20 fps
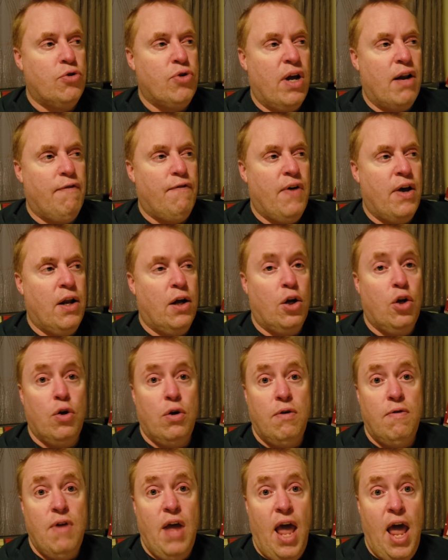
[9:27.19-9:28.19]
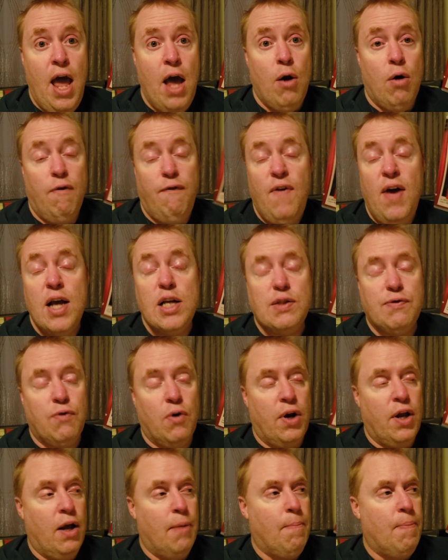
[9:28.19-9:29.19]
try to find a good head or face
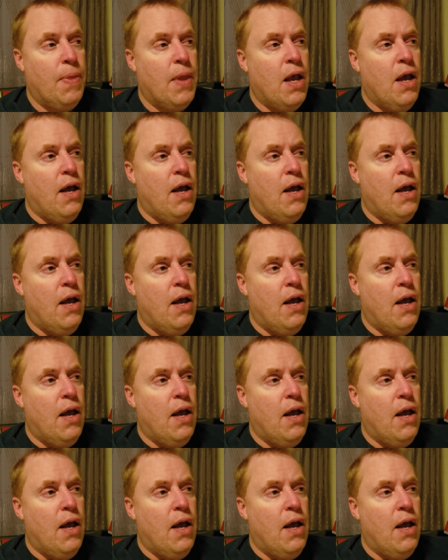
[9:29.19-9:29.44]
for him.